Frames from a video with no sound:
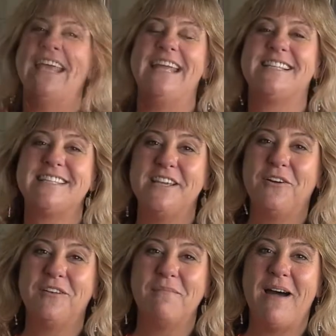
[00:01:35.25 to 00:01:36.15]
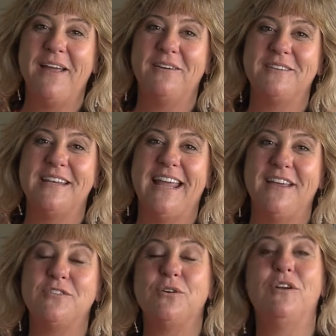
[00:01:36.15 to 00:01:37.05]
It's Cinco de Mayo
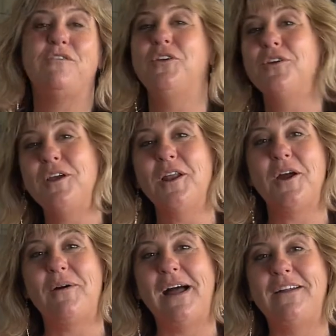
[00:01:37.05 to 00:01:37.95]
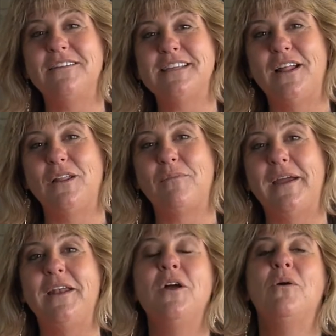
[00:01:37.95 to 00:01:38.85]
today, so if you're going to go out and
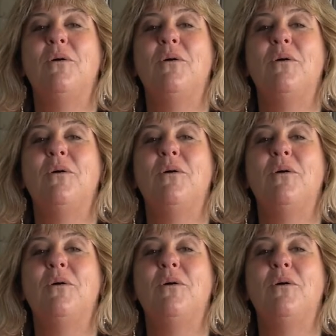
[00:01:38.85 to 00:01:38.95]
celebrate,